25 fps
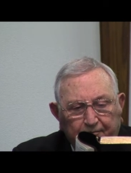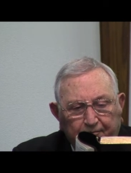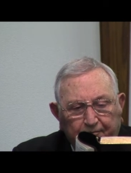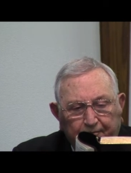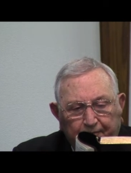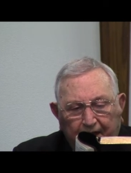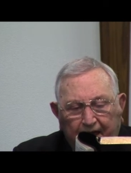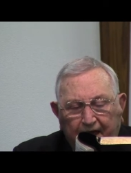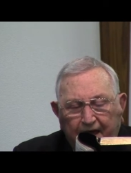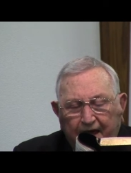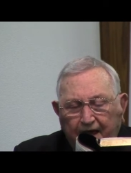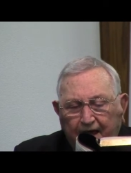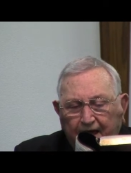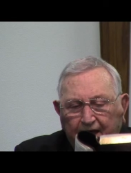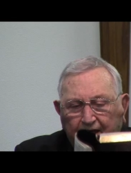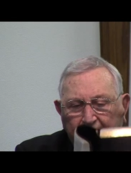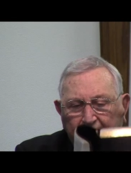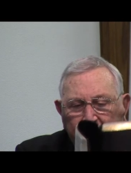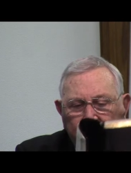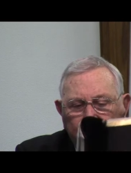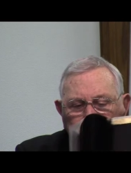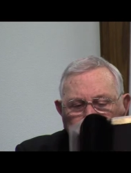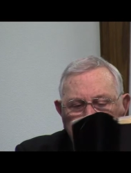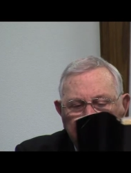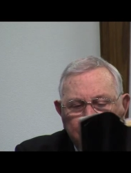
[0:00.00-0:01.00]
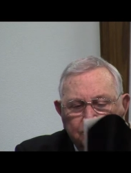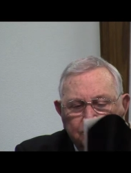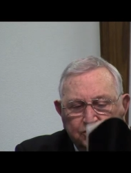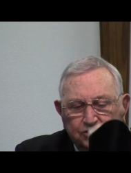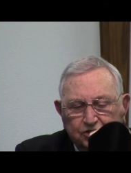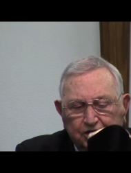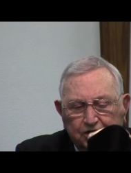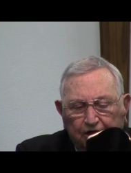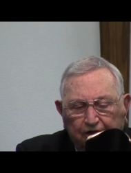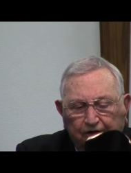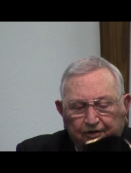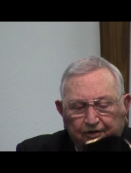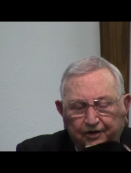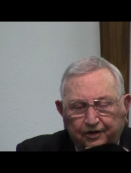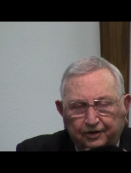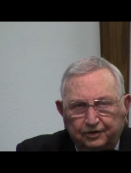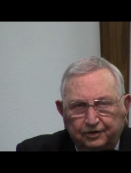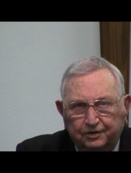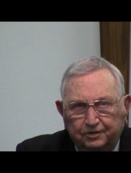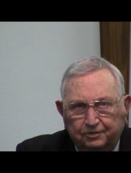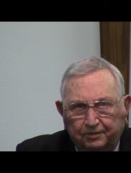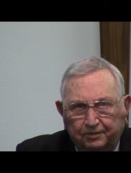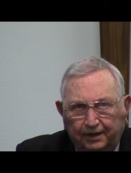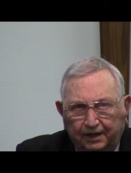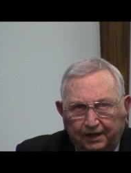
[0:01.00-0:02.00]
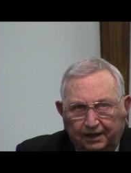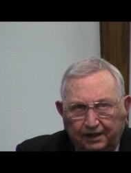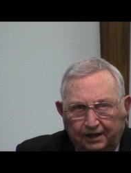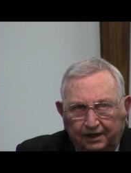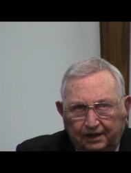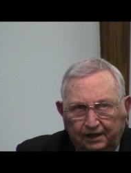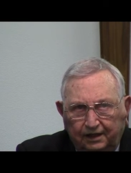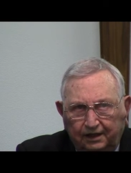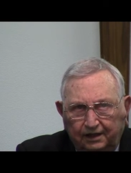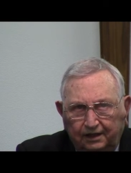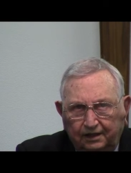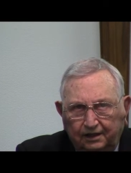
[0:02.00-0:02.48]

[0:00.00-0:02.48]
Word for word: man shall do to me.